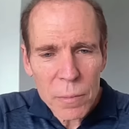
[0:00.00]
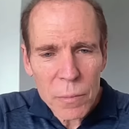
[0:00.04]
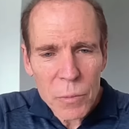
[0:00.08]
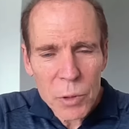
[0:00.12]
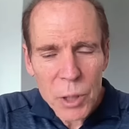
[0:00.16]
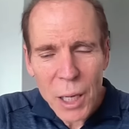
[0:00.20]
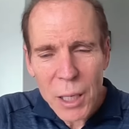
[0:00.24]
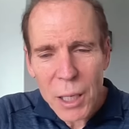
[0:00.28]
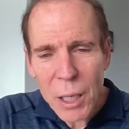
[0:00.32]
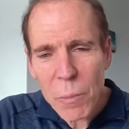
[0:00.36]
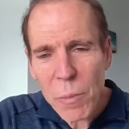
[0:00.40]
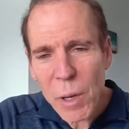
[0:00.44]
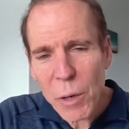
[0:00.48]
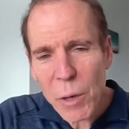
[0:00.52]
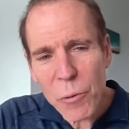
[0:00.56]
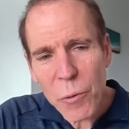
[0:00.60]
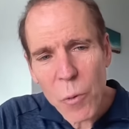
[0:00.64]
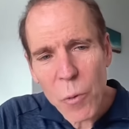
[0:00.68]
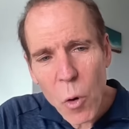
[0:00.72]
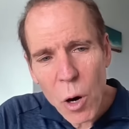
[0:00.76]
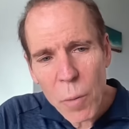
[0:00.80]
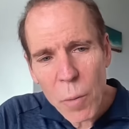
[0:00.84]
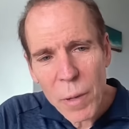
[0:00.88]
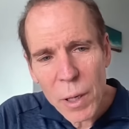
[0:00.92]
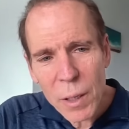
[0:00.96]
Taking
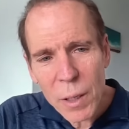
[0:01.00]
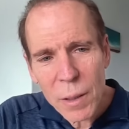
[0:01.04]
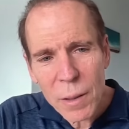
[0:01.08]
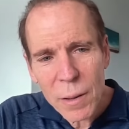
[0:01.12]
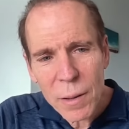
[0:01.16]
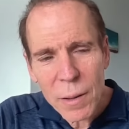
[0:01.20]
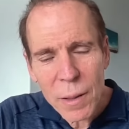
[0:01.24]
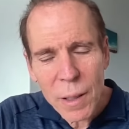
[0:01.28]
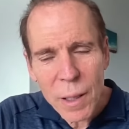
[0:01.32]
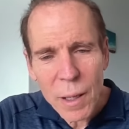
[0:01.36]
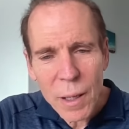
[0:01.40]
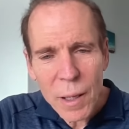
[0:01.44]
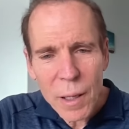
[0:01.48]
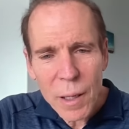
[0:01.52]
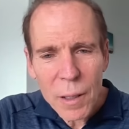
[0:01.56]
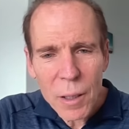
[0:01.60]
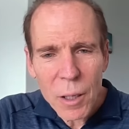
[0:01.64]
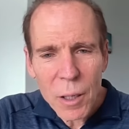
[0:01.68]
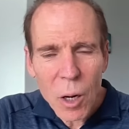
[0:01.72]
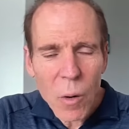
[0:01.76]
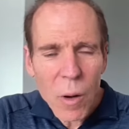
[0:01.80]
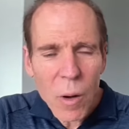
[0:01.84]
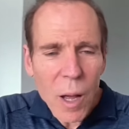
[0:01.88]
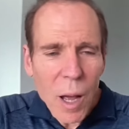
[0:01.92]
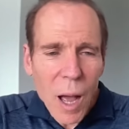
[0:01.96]
metformin, you
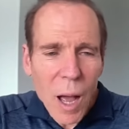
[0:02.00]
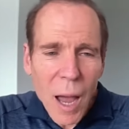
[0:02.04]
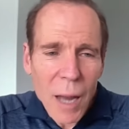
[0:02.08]
know,